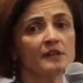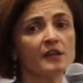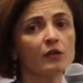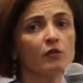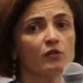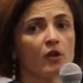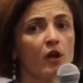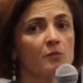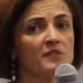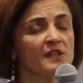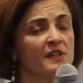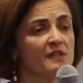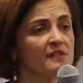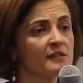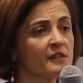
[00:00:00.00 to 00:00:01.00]
The
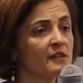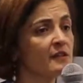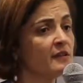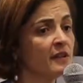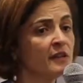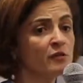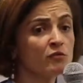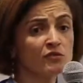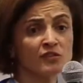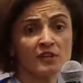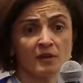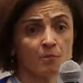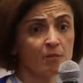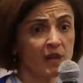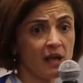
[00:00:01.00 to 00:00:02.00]
economic is the
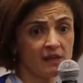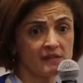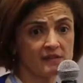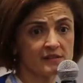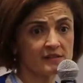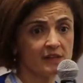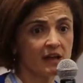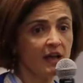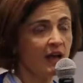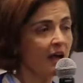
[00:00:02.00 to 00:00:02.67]
industry in place.